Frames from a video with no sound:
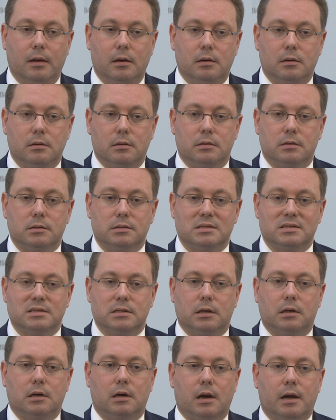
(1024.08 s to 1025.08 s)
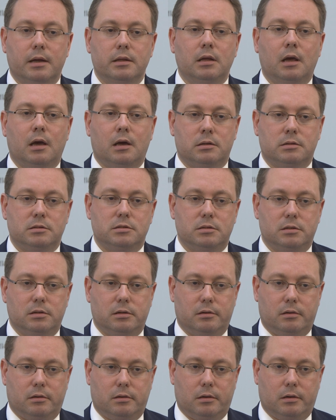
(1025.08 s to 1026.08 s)
to
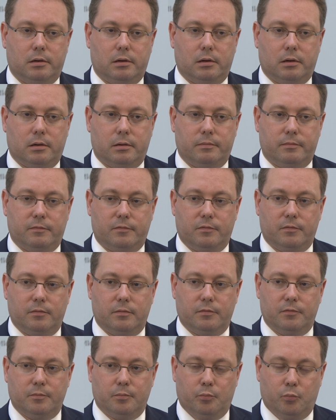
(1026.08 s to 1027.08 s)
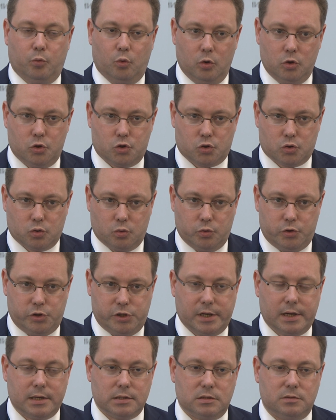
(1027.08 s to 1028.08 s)
make the insurers
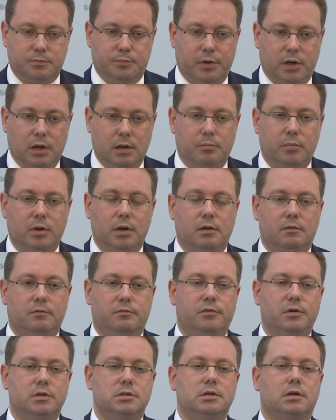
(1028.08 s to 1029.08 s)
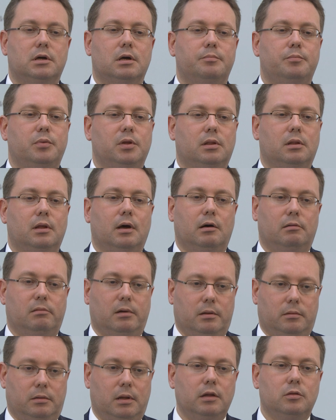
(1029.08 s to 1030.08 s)

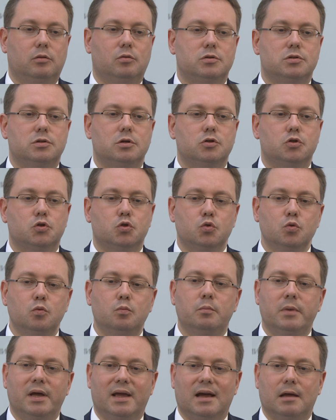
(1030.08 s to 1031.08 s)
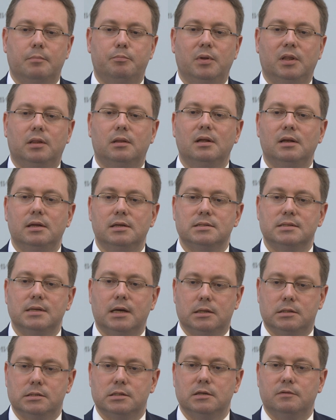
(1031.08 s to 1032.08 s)
maintain the majority of their
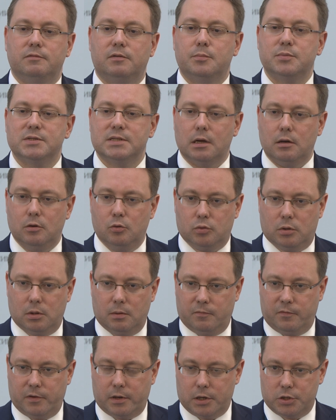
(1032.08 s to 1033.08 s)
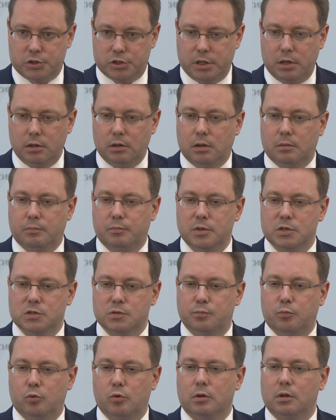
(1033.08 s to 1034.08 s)
efforts as
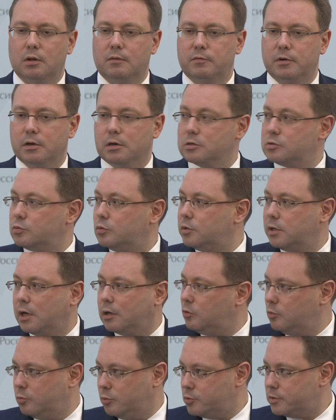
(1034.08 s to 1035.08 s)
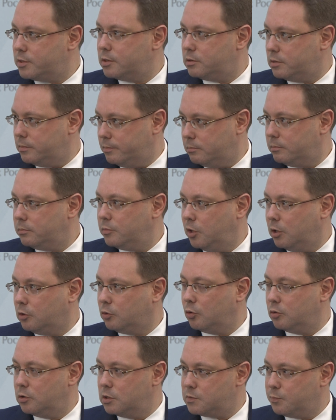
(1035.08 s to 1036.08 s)
equity. So the
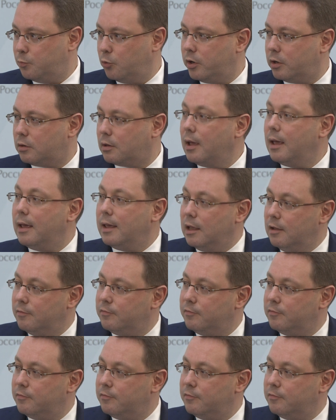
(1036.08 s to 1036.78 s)
numbers, then the